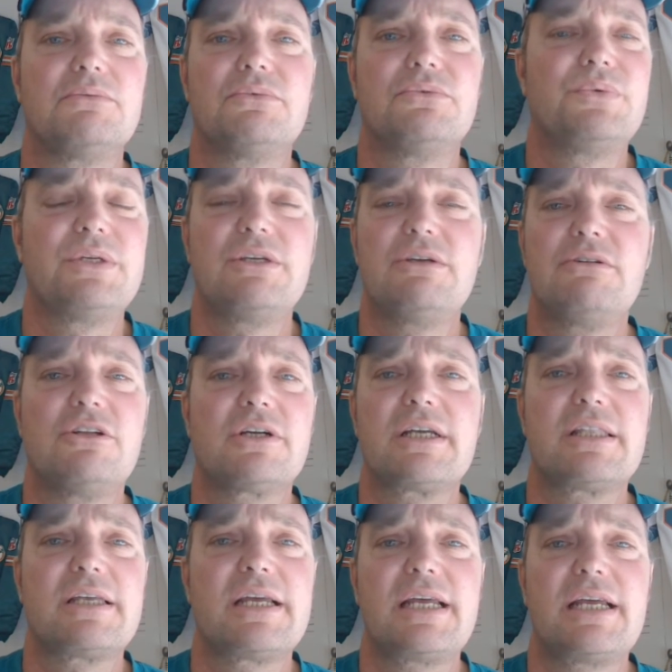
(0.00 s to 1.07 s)
when you look
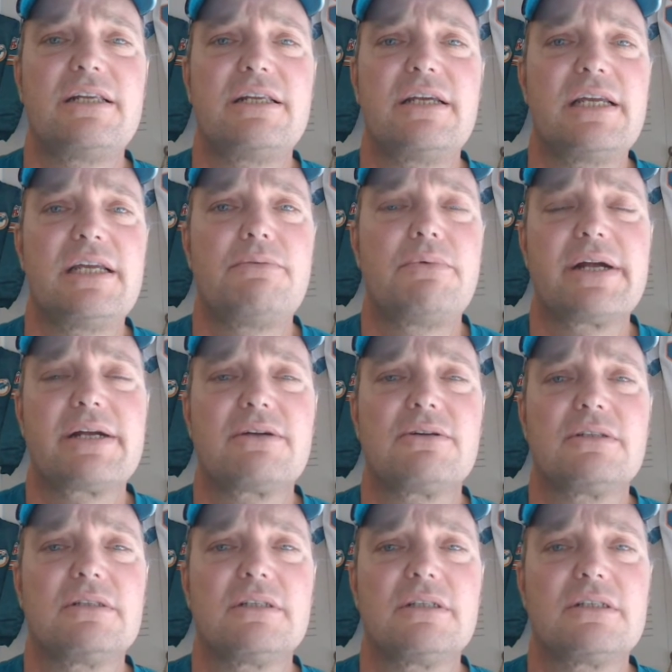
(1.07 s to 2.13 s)
at the head-to-head
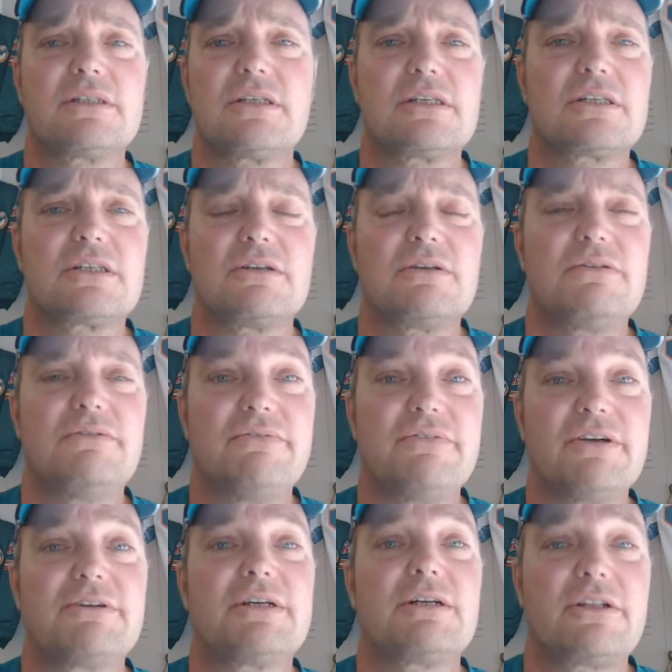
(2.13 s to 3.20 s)
record, it's just
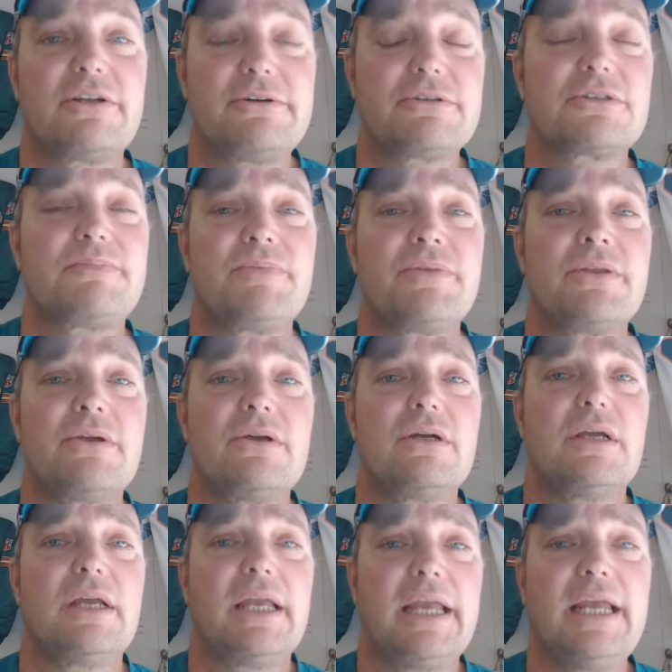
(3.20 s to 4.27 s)
very close.
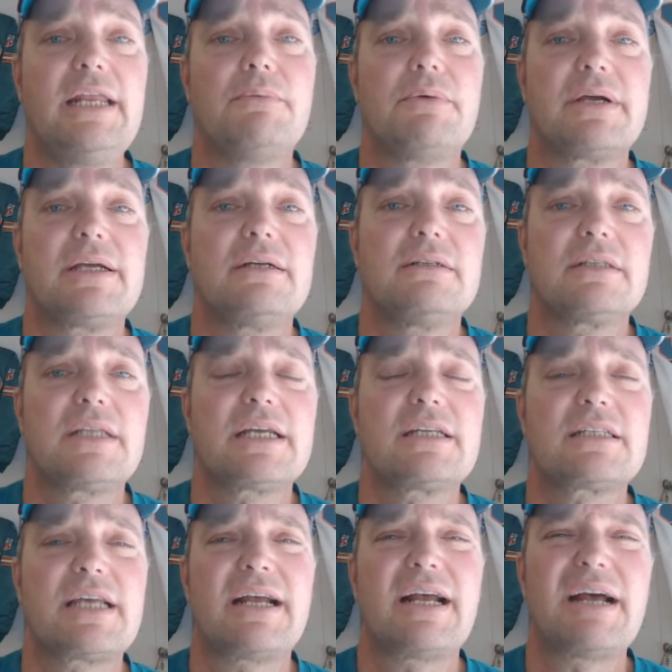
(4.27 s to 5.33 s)
Anyway, like I
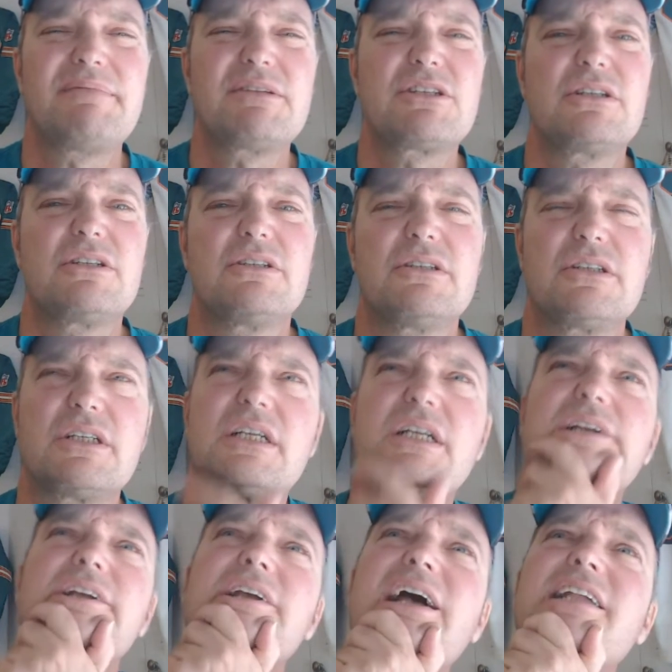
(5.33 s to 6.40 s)
said, I just
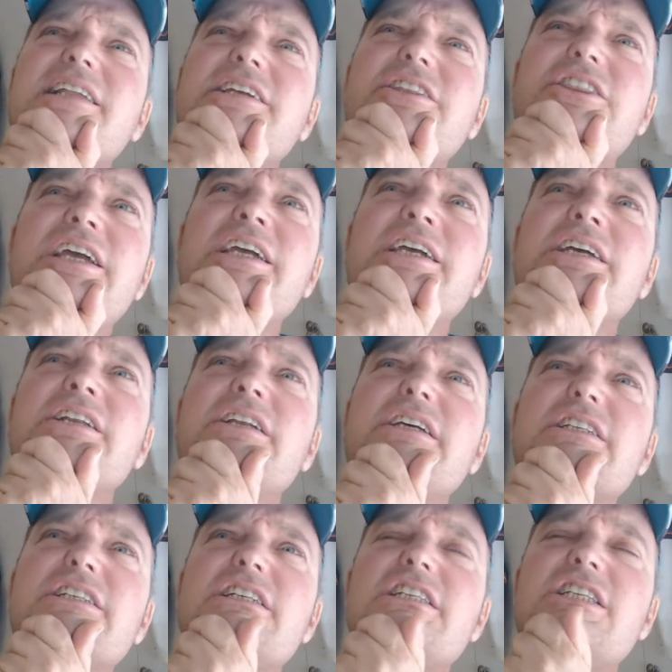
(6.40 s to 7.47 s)
got to thinking,
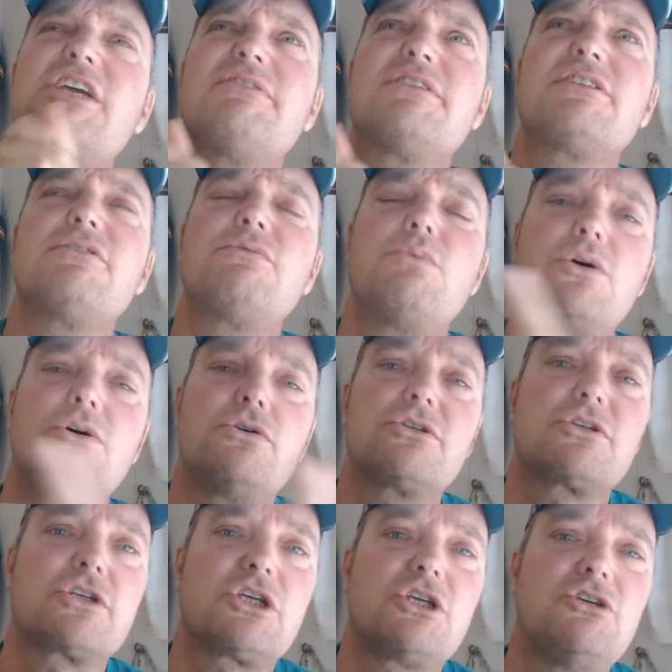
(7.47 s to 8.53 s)
is it defensive
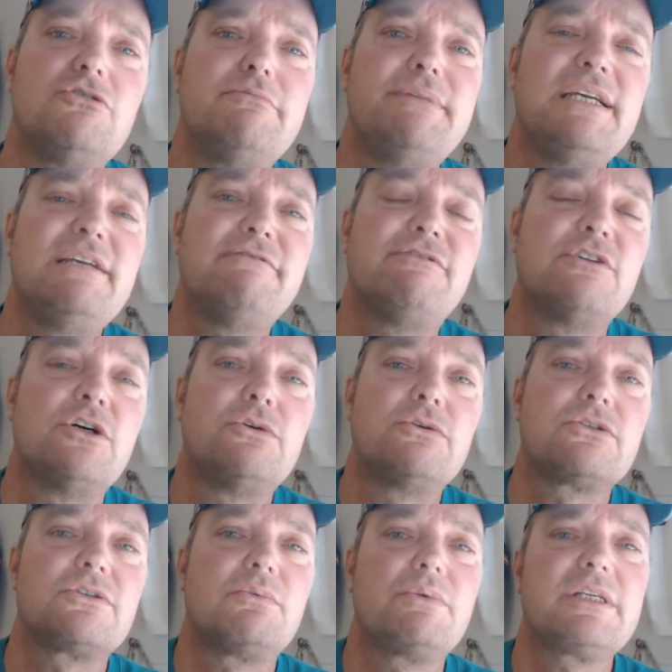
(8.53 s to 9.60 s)
woes or QB
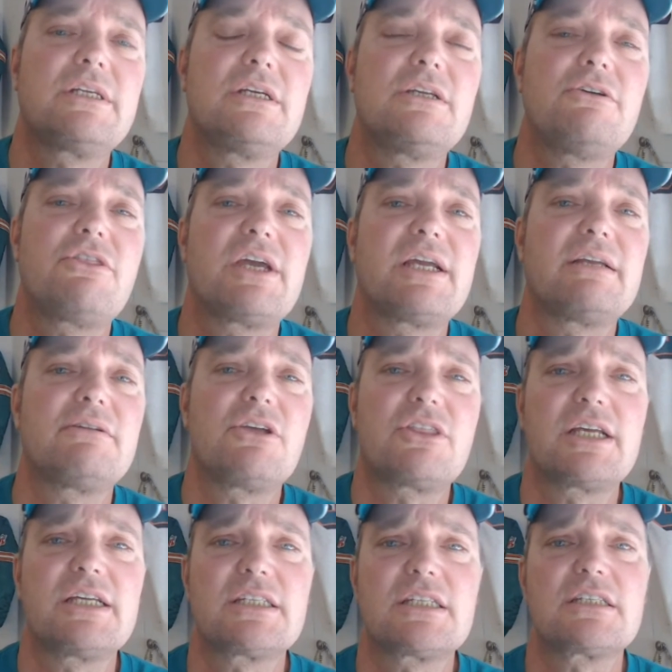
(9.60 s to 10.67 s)
foes? What do you think? You
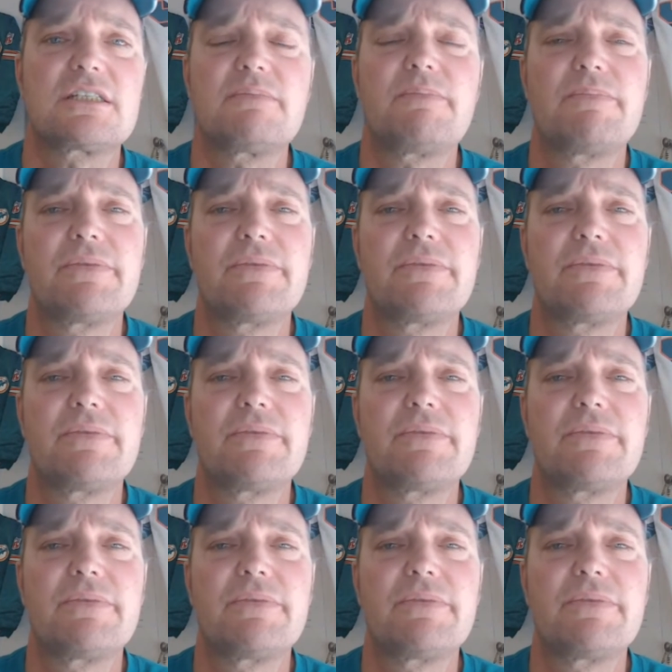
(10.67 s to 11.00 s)
think it's just